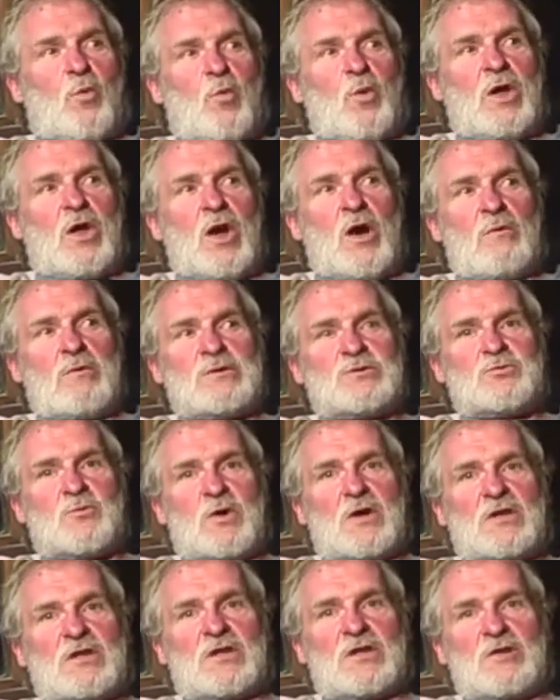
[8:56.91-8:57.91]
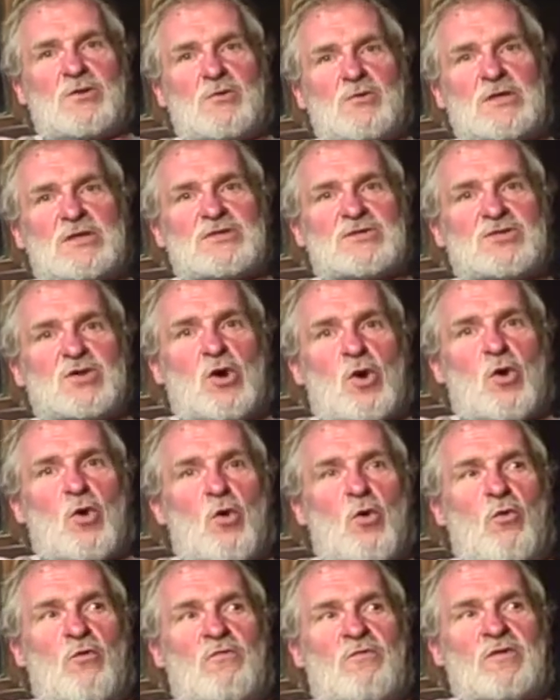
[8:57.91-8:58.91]
we always wanted to do this
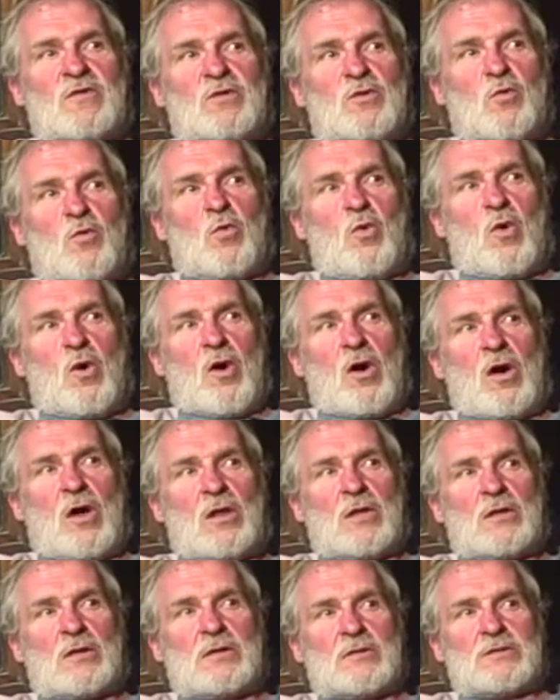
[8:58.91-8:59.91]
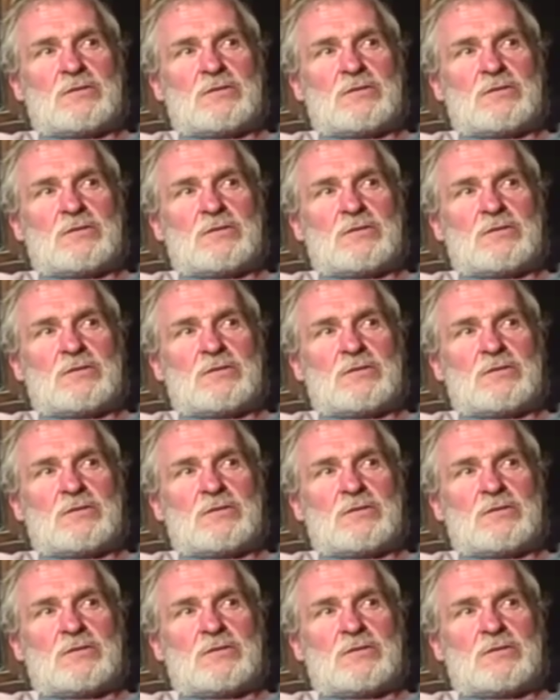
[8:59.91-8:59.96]
over the wall